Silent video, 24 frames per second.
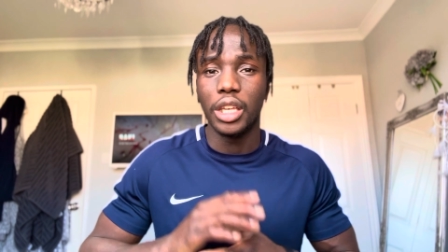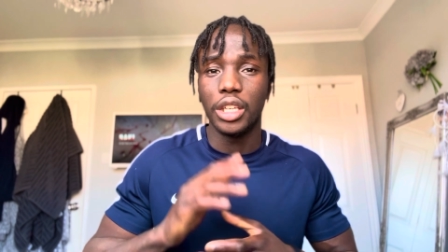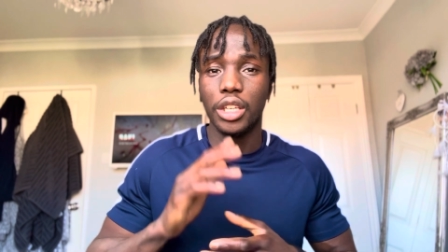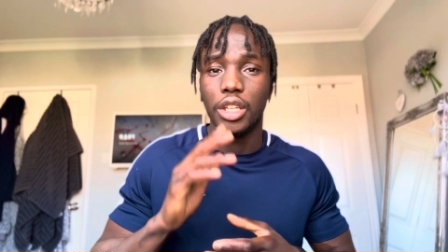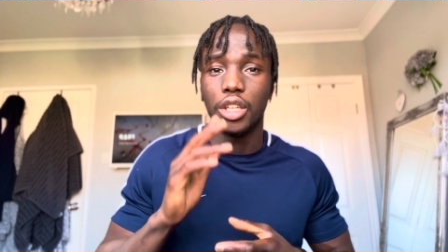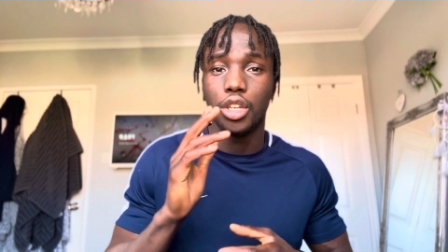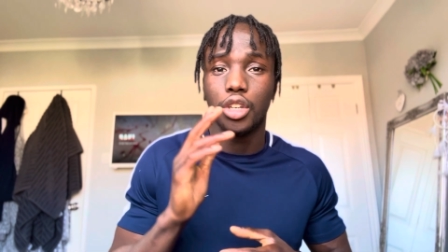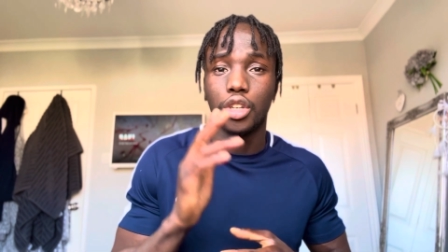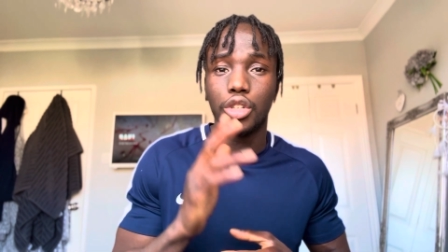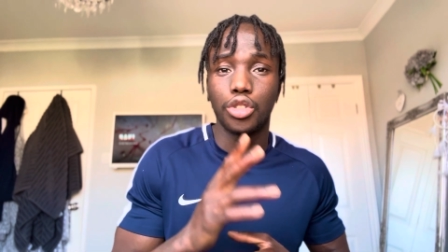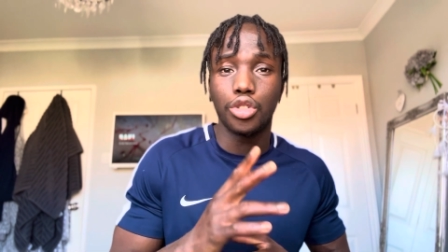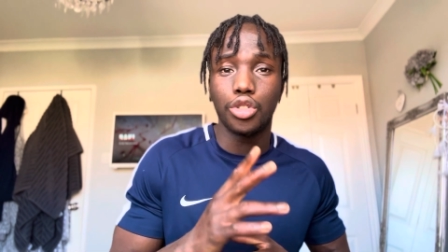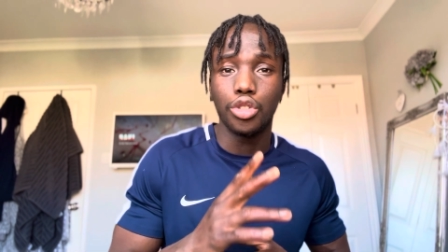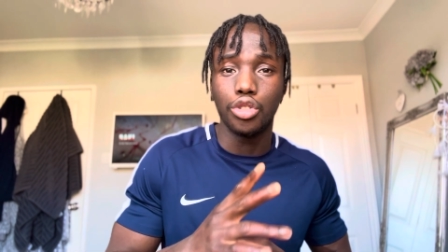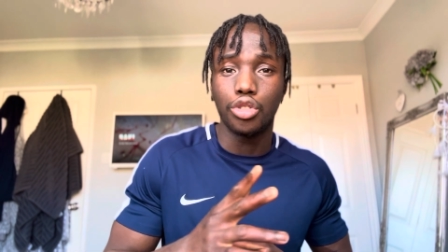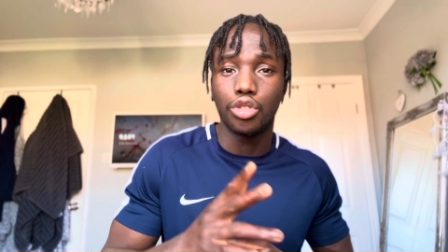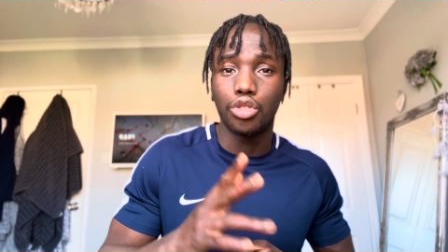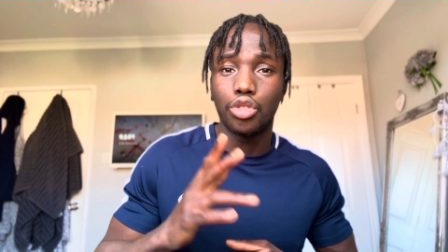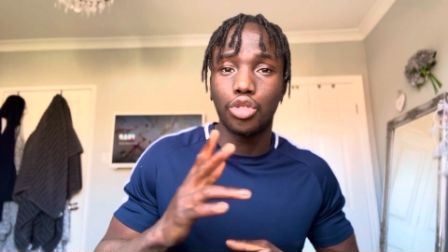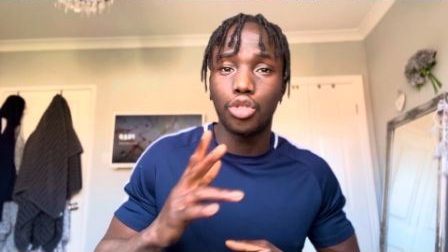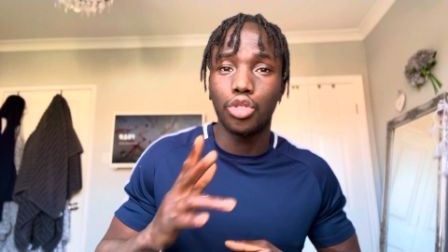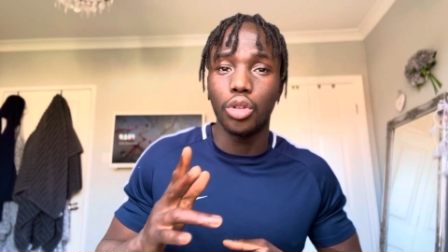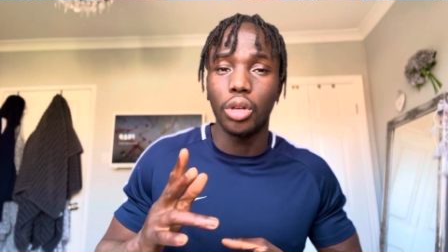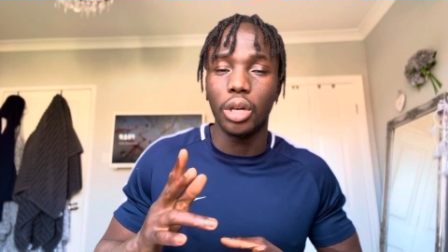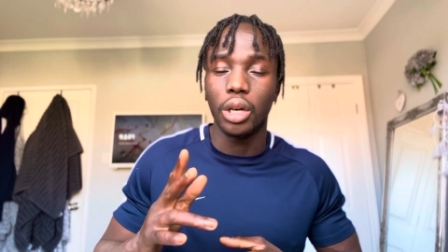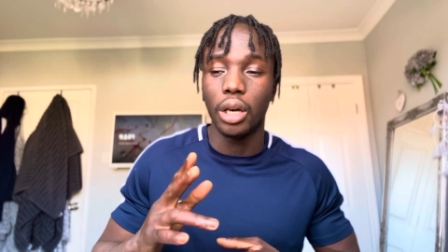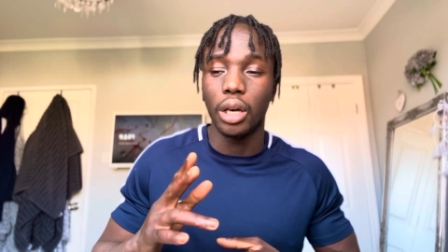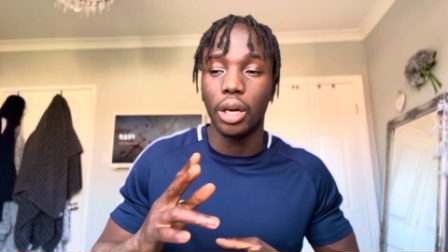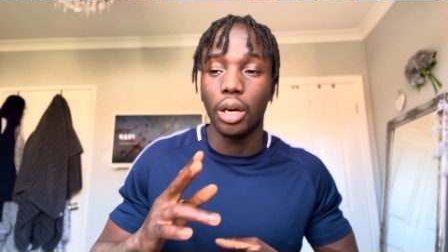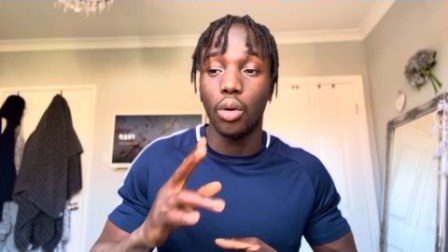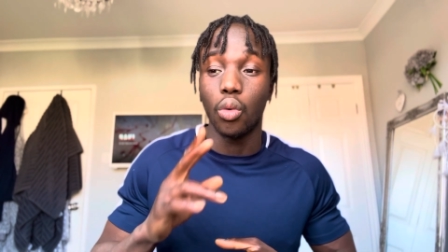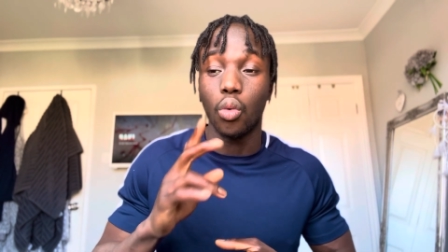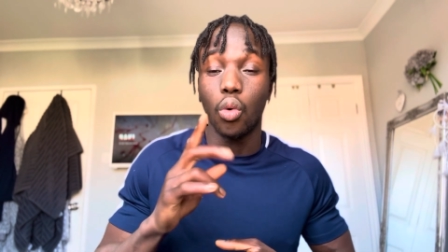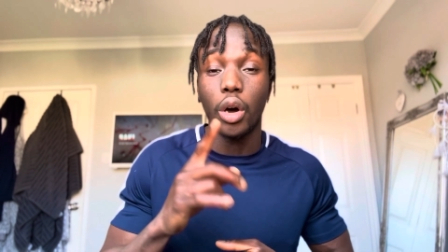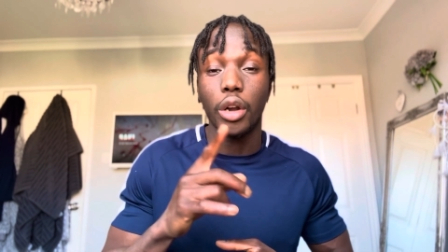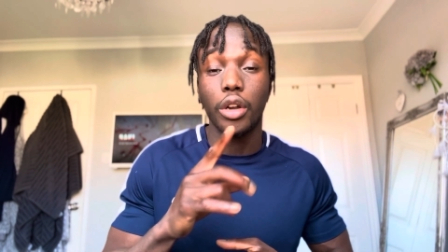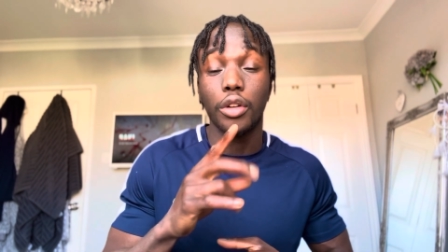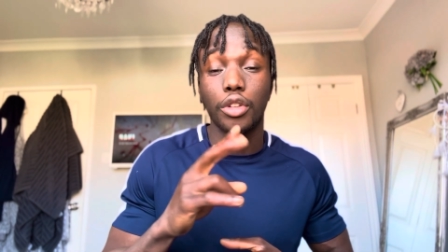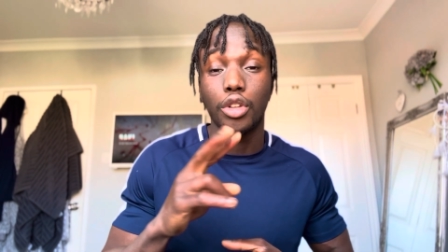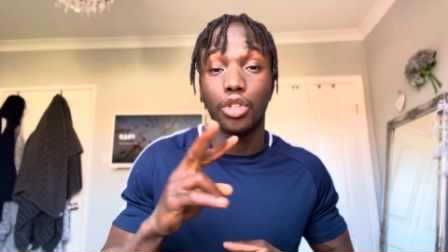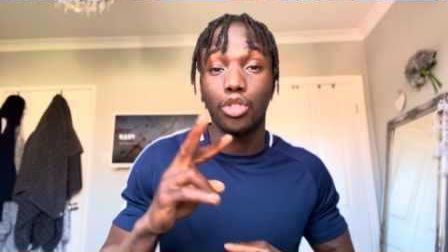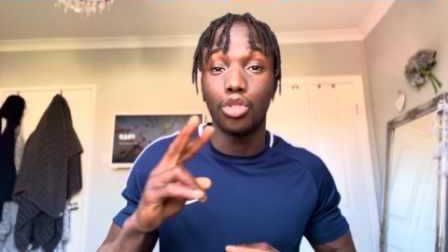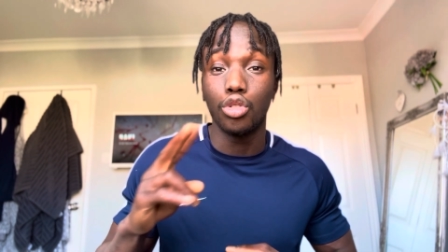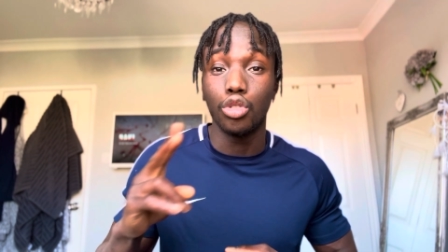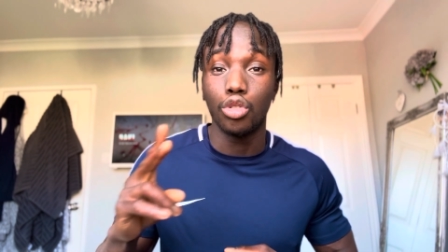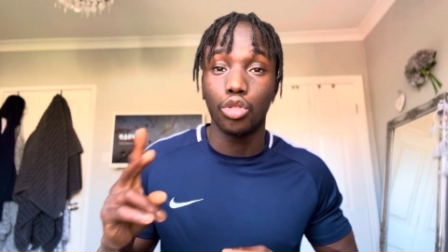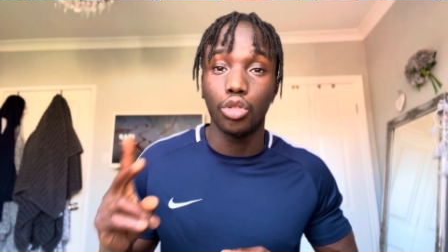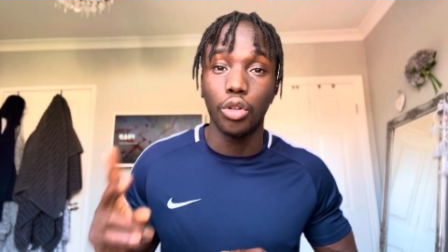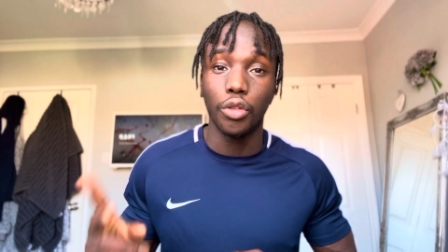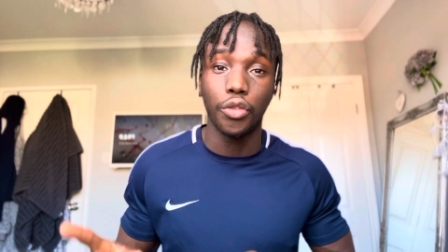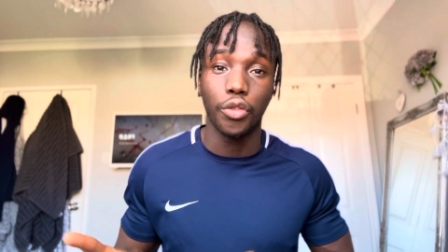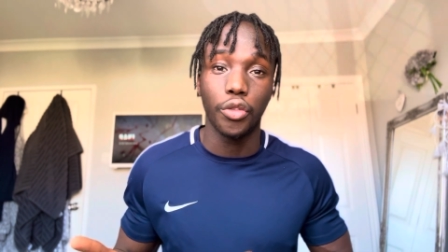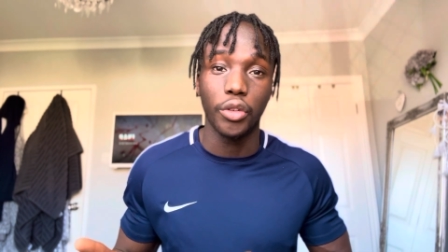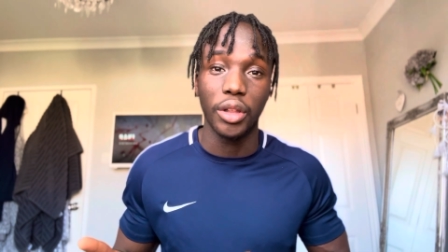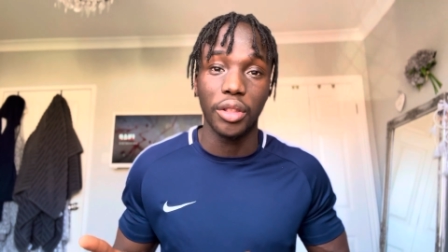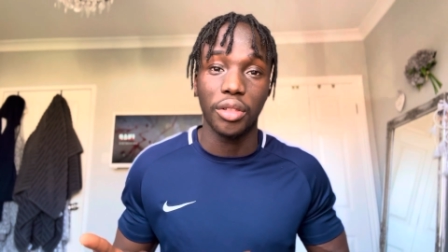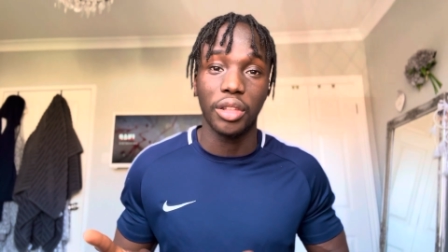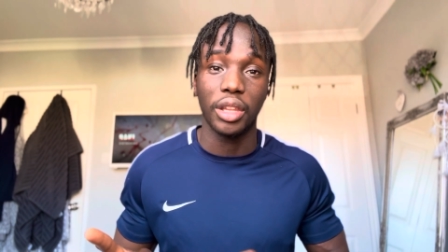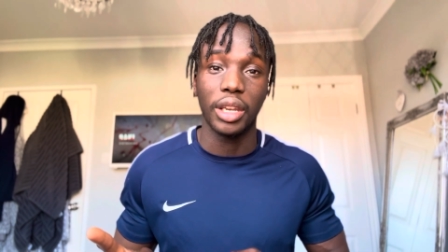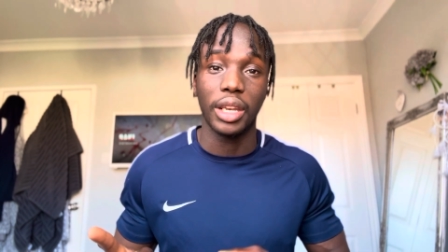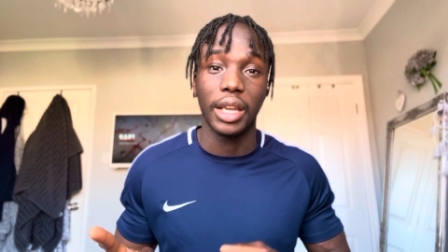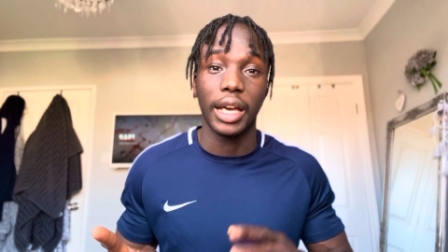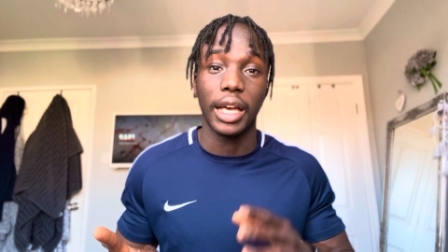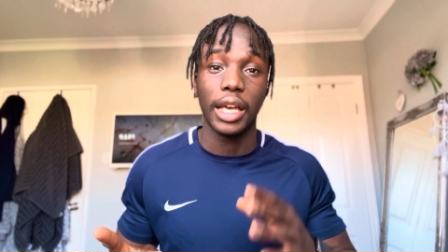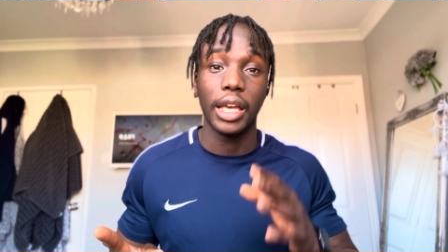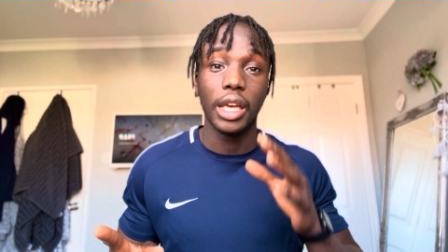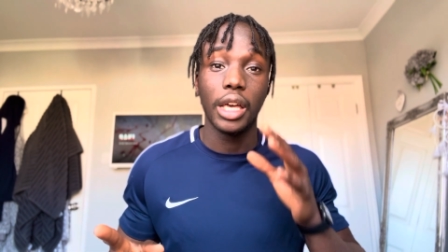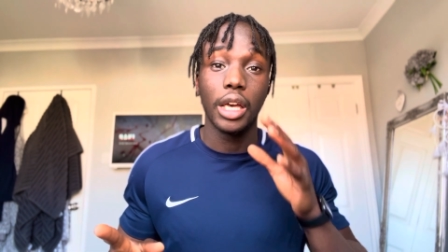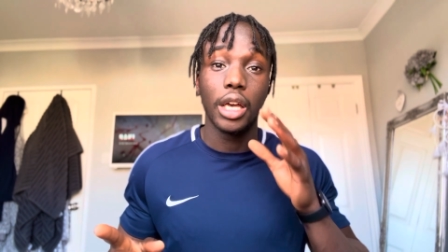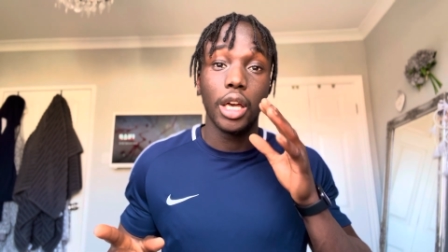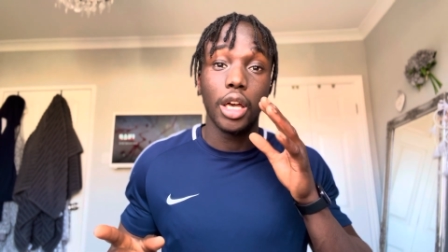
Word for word: you can choose one of the two sufferings in that.